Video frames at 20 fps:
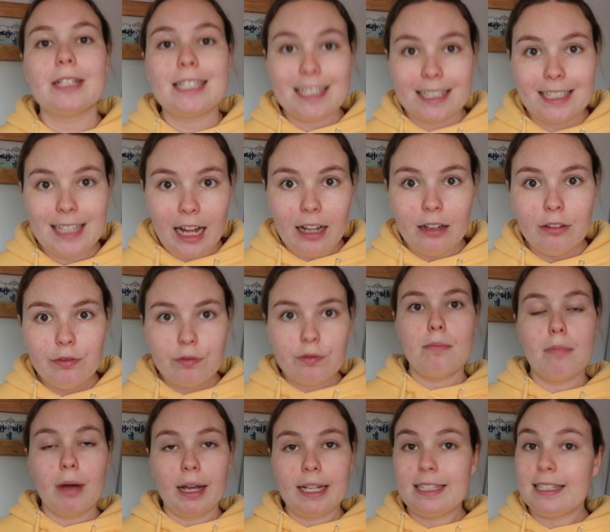itself
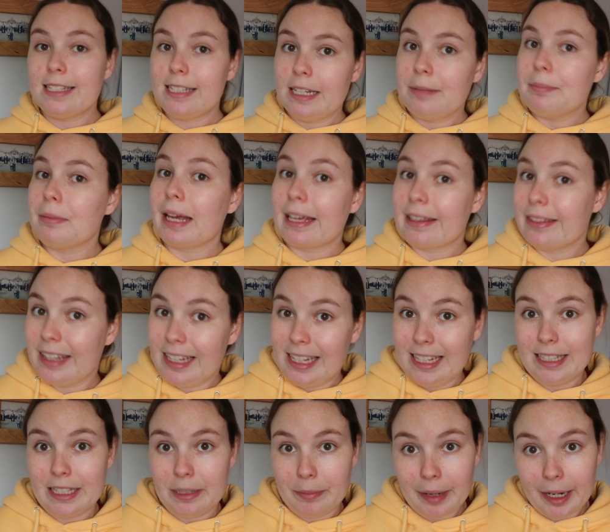might seem like the
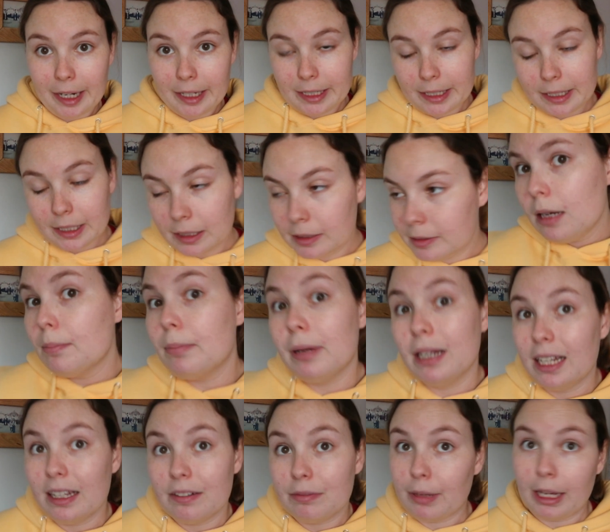easy part.
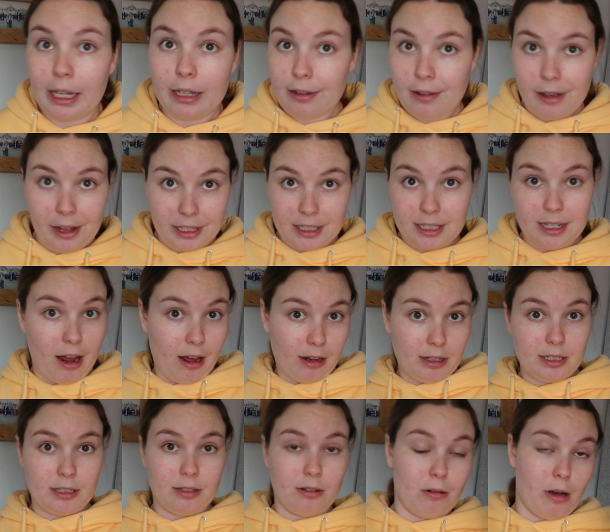Believe me, it's
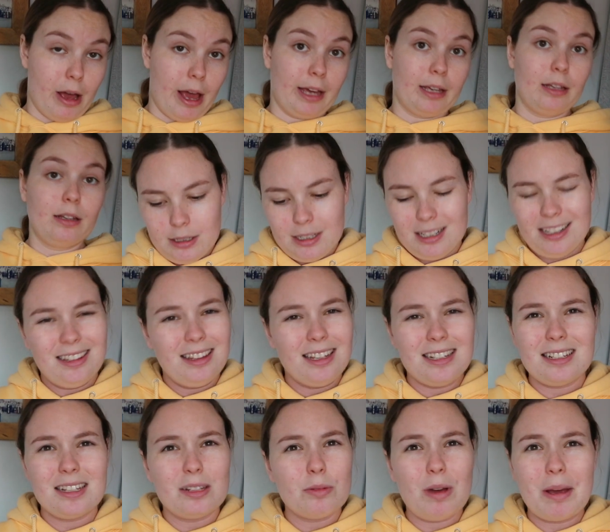not, okay? See,
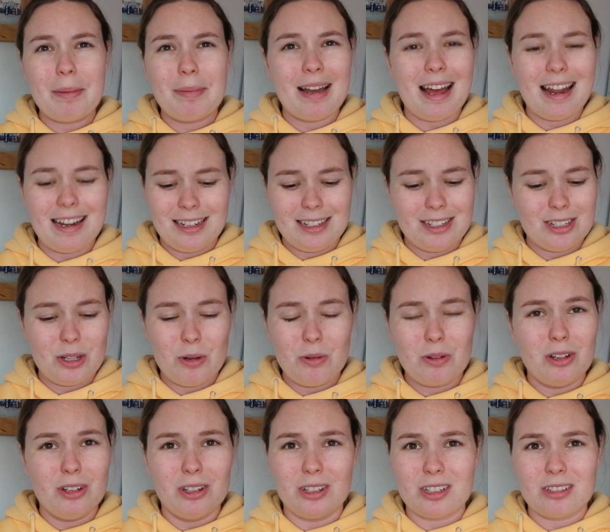this is why planning is so
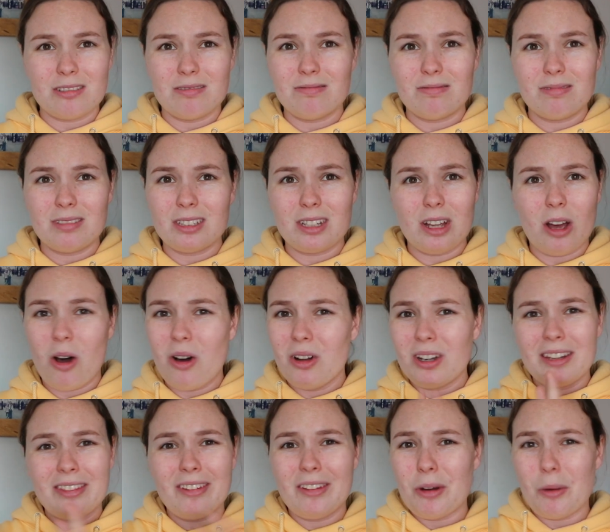good.
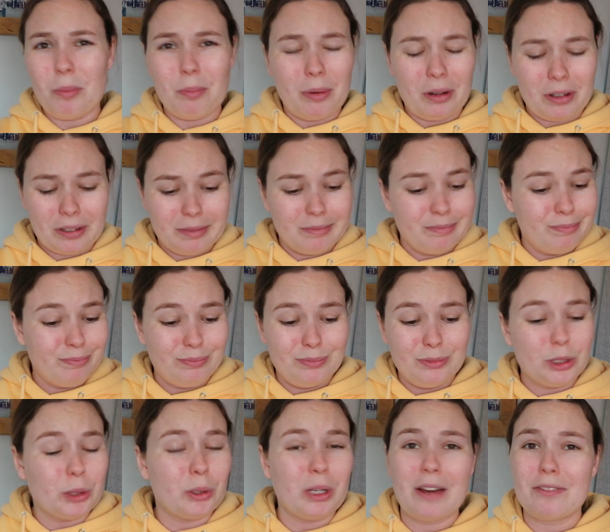All in the notebook.
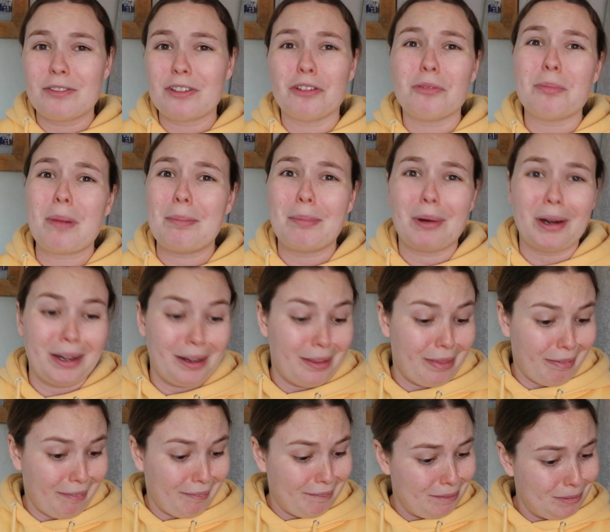Don't have to remember
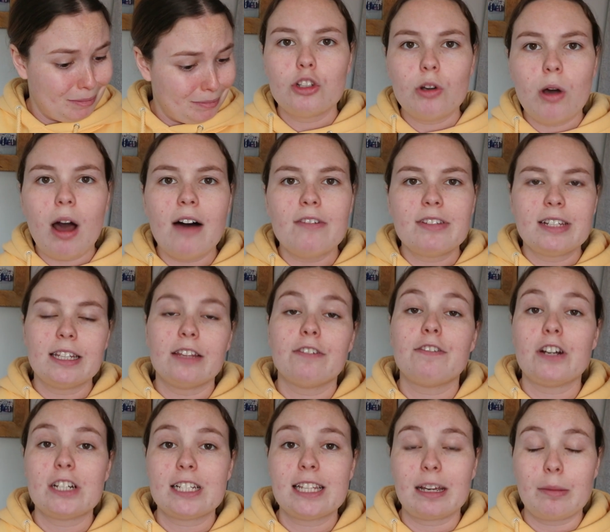anything. So obviously the
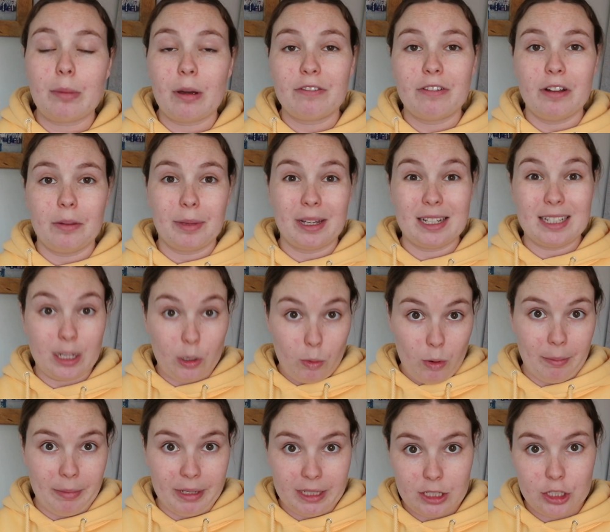first thing about filming is
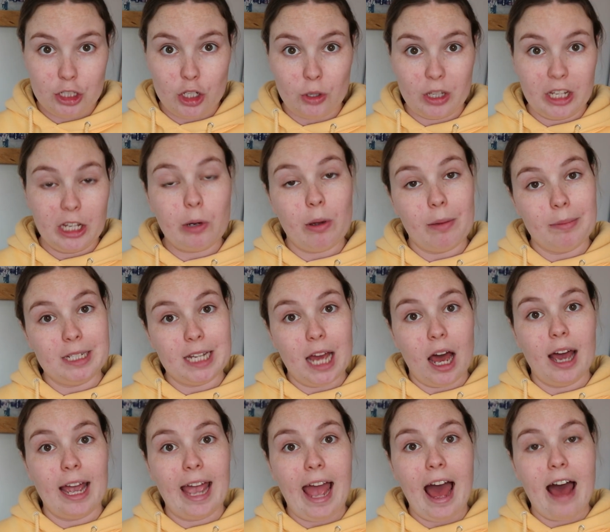equipment. So the equipment
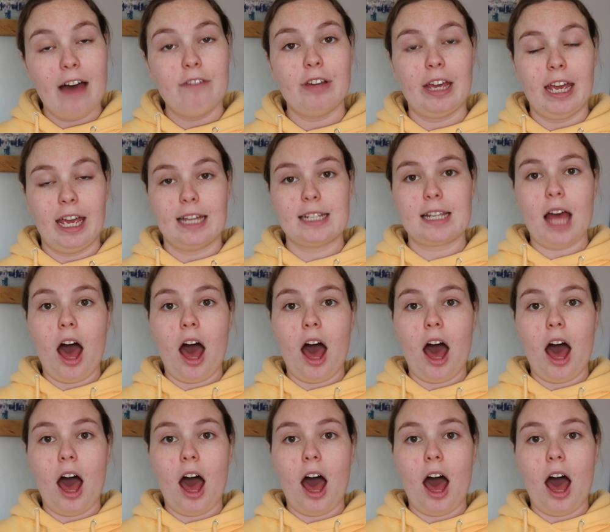I have is